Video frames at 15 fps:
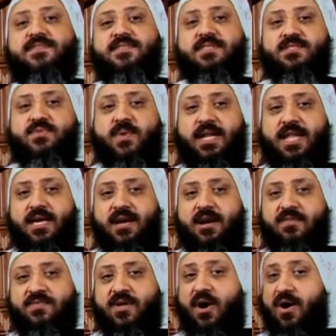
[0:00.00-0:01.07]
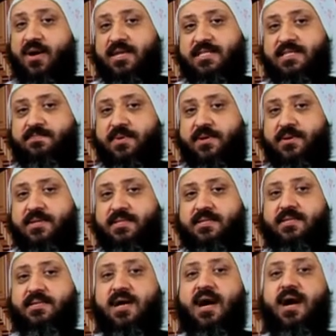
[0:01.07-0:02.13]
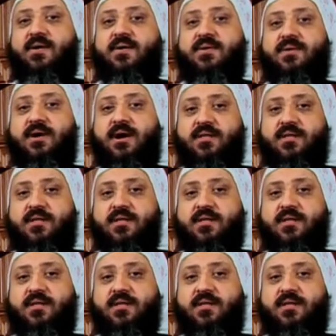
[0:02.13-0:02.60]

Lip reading: the dwelling of the Holy Spirit are